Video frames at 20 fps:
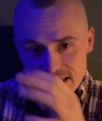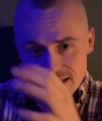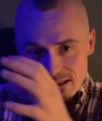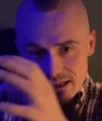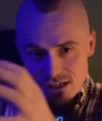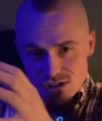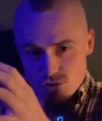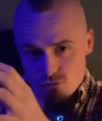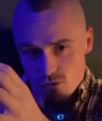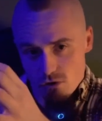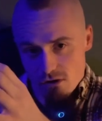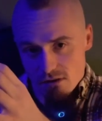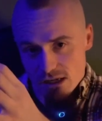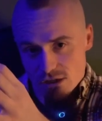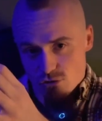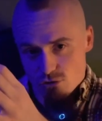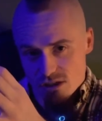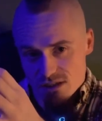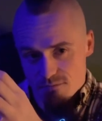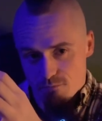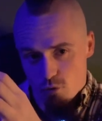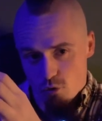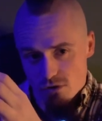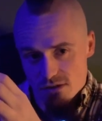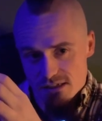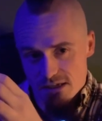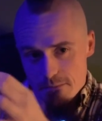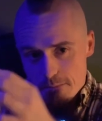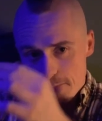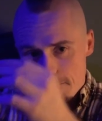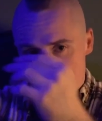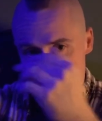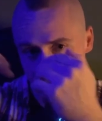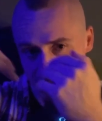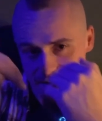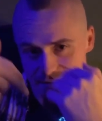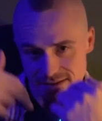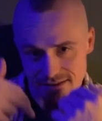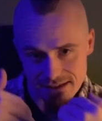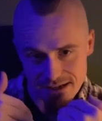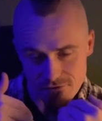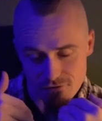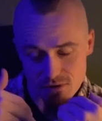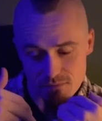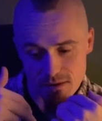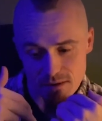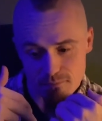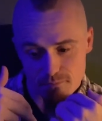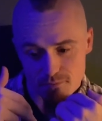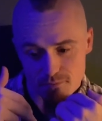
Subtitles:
cholesterol and transports it back to the liver to be